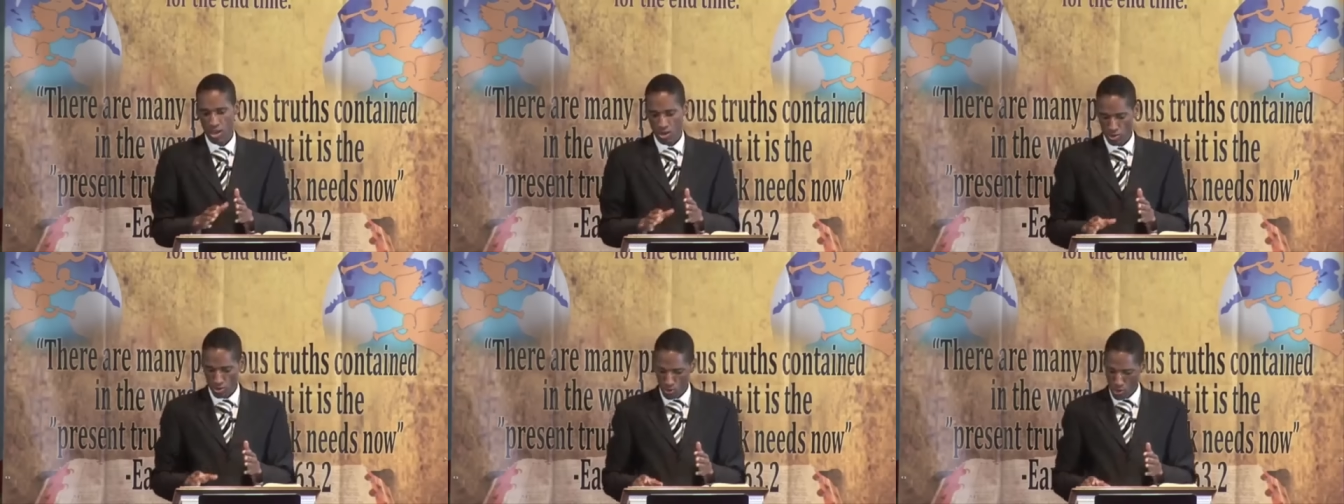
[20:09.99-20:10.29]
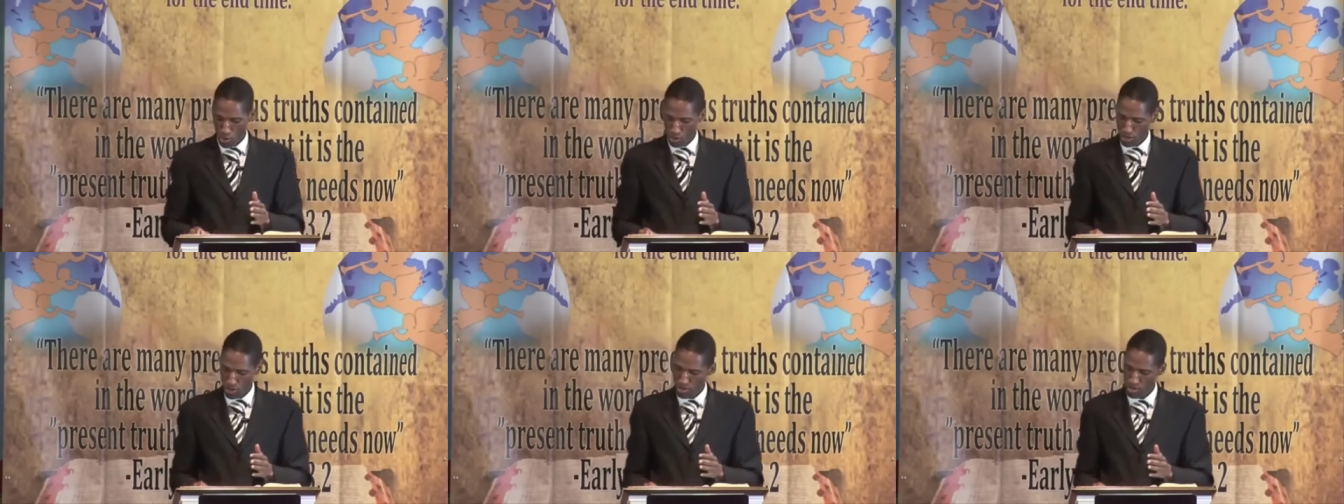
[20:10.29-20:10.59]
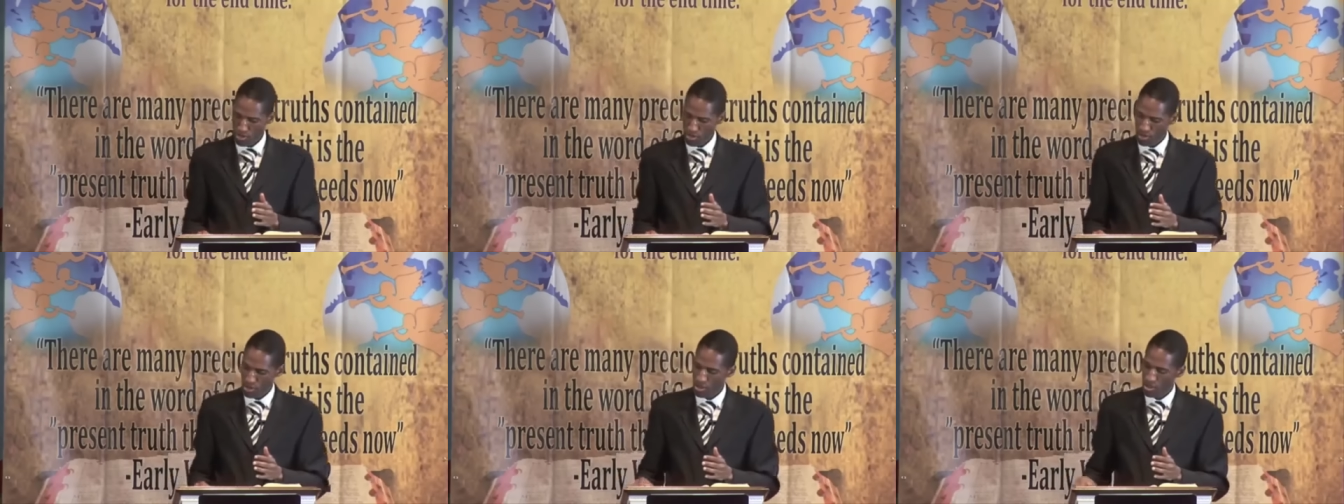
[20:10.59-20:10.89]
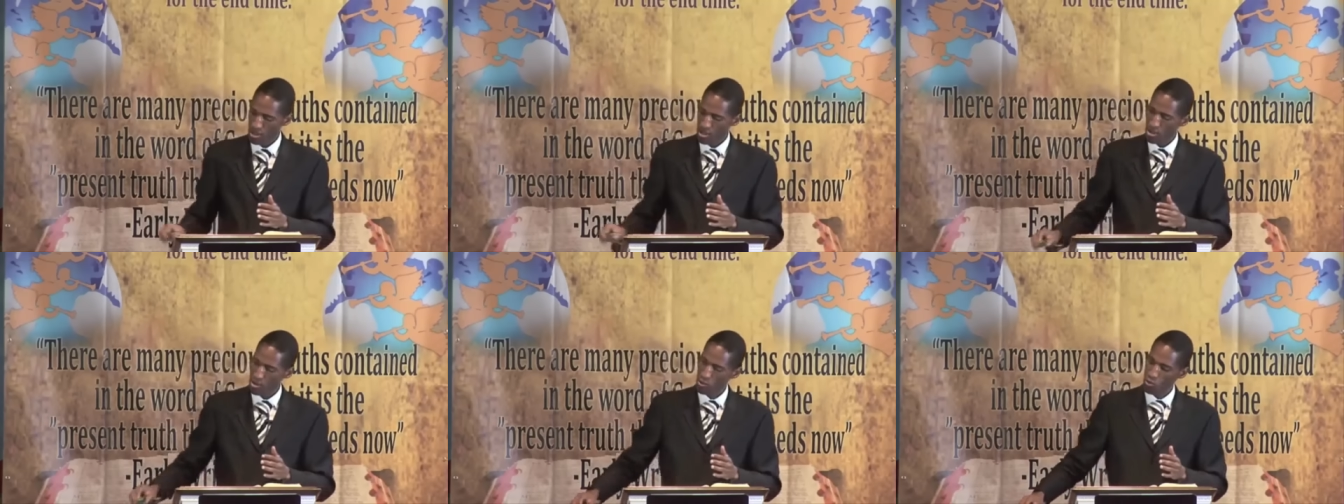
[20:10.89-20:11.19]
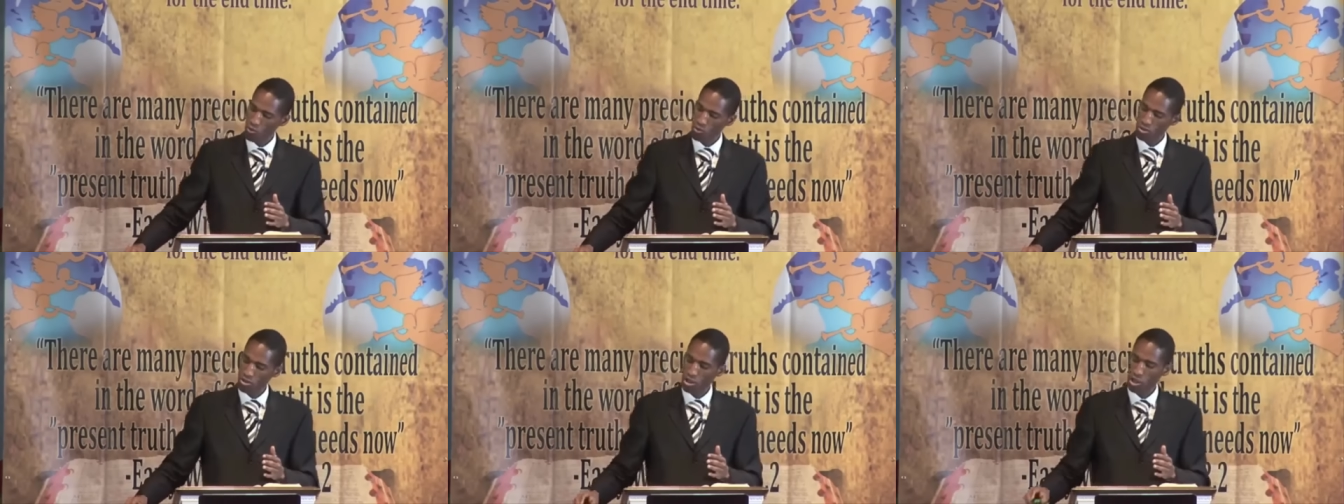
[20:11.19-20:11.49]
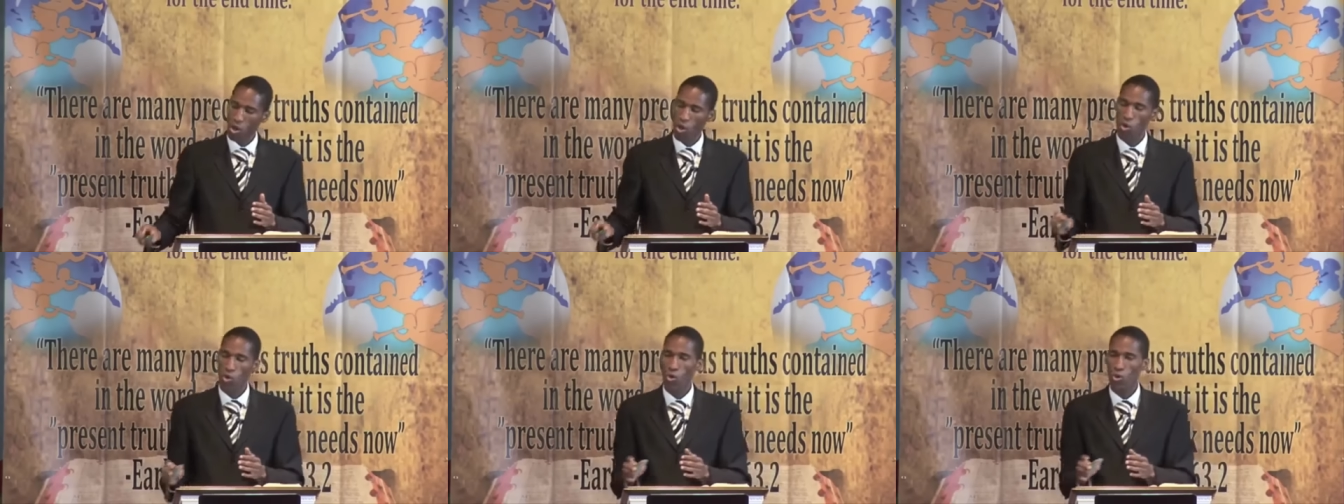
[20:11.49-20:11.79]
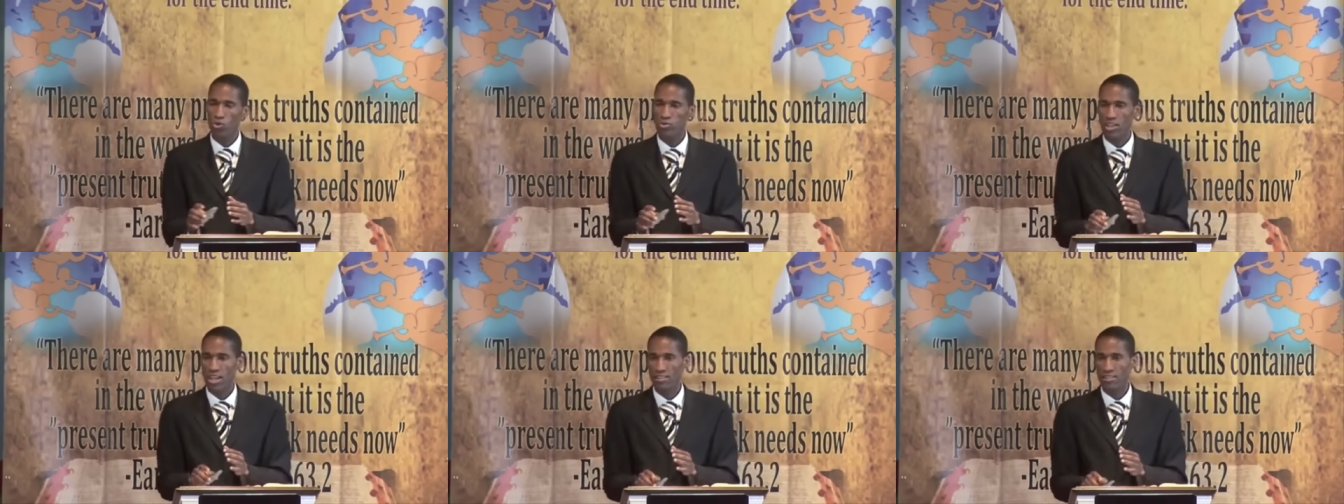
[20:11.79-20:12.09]
Notice the
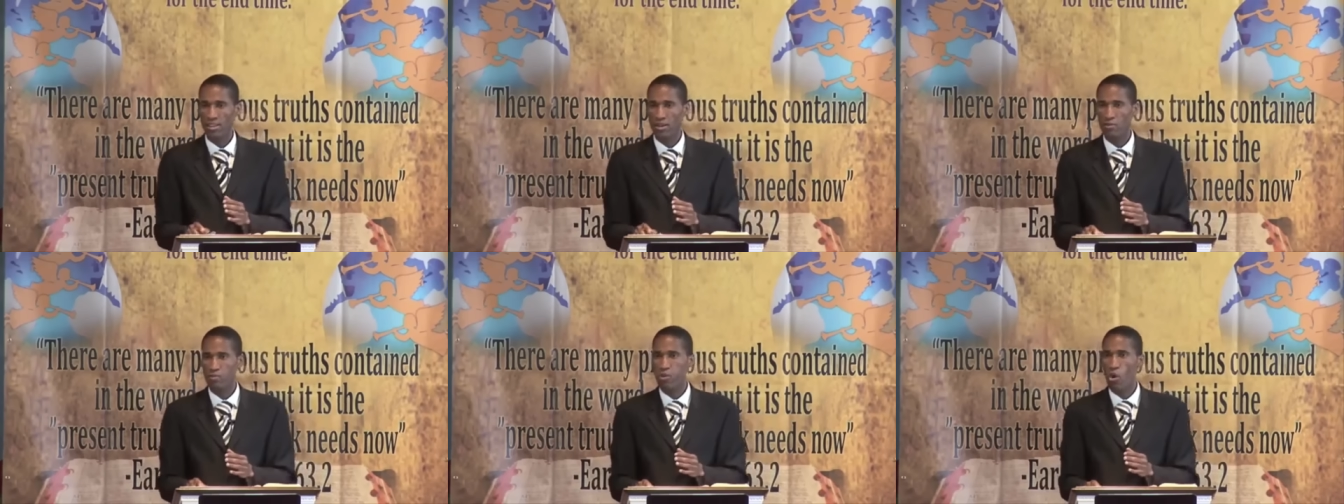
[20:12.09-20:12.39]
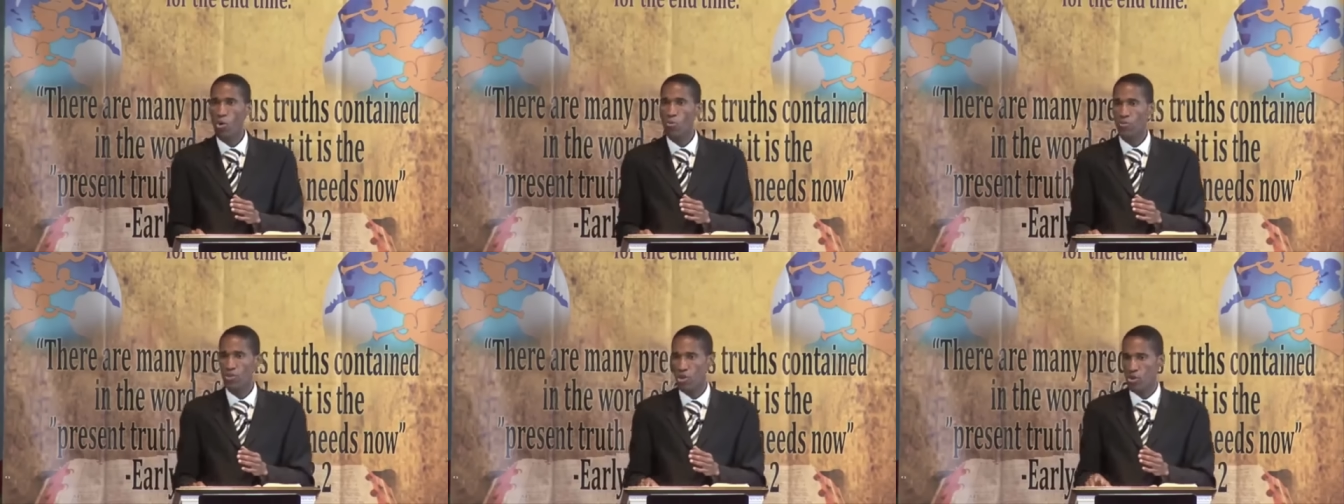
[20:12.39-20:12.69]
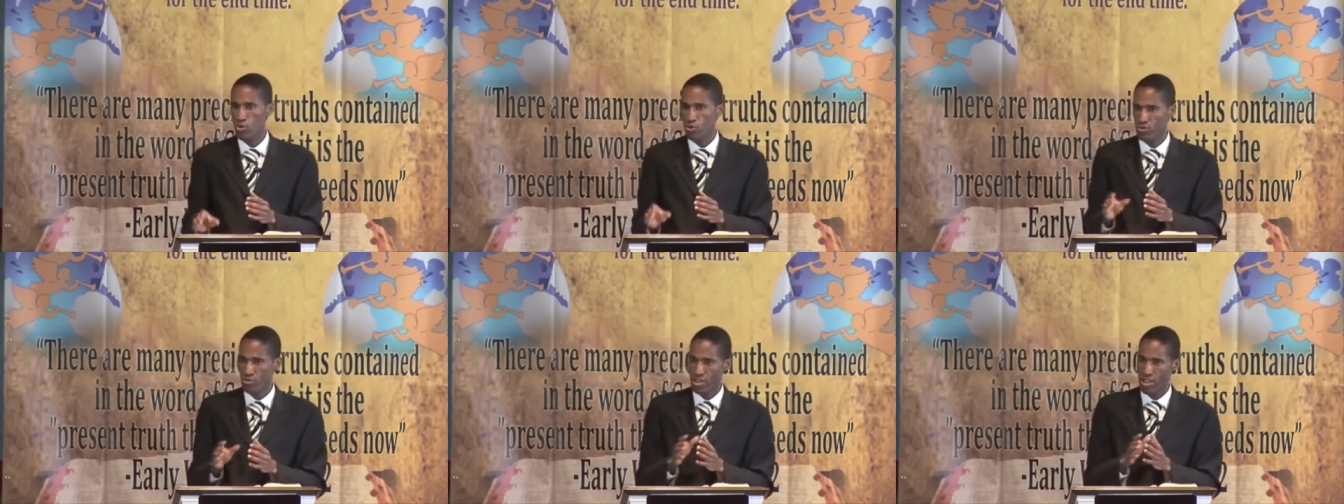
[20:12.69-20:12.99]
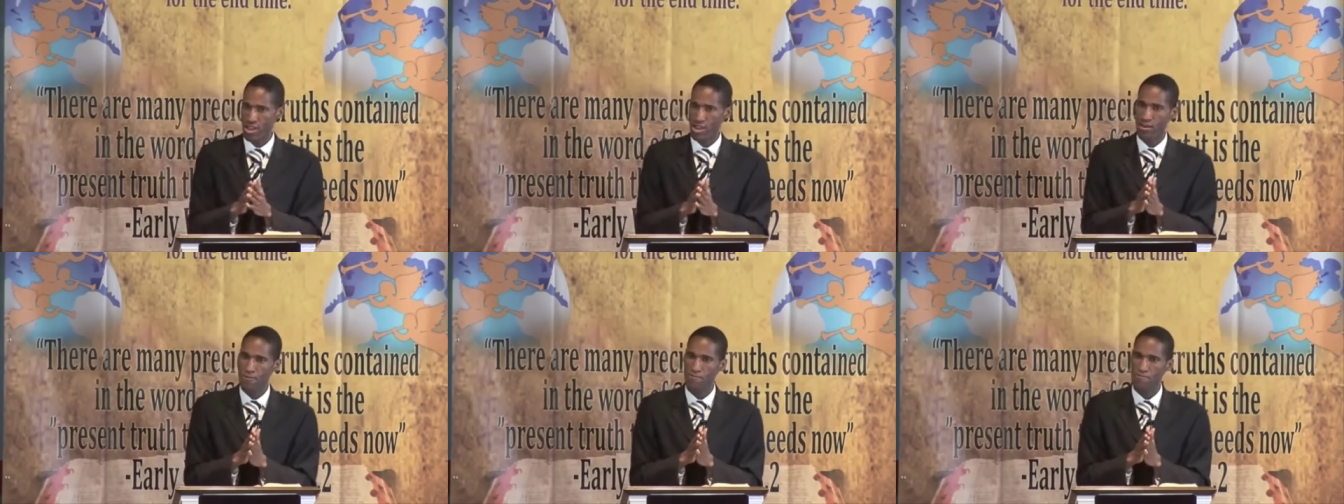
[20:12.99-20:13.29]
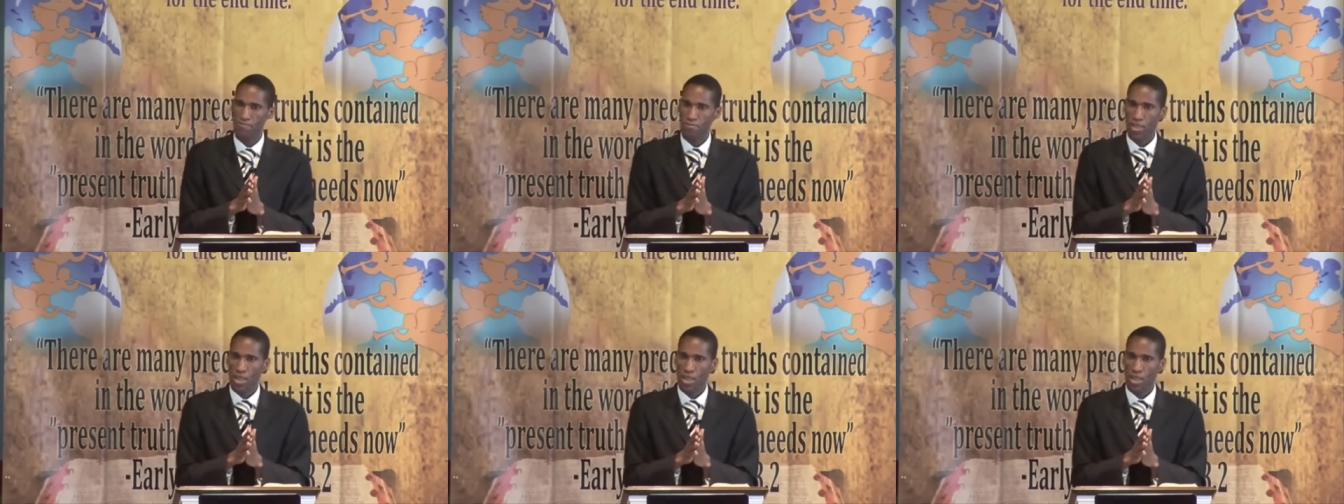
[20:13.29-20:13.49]
logo that the Pope used there